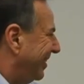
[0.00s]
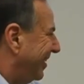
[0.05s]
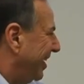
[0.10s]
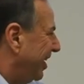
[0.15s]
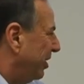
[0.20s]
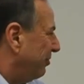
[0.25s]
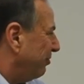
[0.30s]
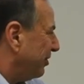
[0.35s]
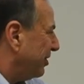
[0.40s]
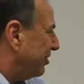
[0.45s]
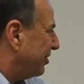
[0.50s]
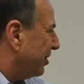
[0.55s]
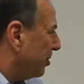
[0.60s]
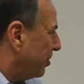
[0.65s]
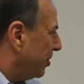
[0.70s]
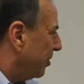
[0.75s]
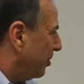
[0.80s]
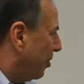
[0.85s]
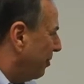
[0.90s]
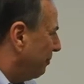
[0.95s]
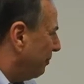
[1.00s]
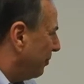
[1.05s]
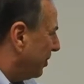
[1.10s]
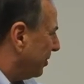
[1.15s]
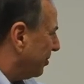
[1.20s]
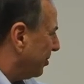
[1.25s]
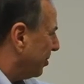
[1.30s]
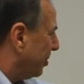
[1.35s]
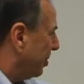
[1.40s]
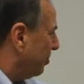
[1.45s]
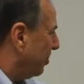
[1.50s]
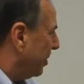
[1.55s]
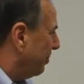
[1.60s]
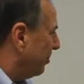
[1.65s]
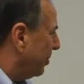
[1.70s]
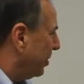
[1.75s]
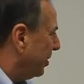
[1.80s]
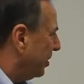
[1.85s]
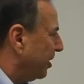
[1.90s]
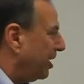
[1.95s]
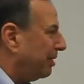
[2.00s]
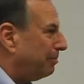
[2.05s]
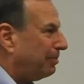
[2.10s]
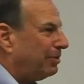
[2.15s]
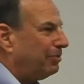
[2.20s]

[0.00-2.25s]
He slurred over it so we wouldn't know it.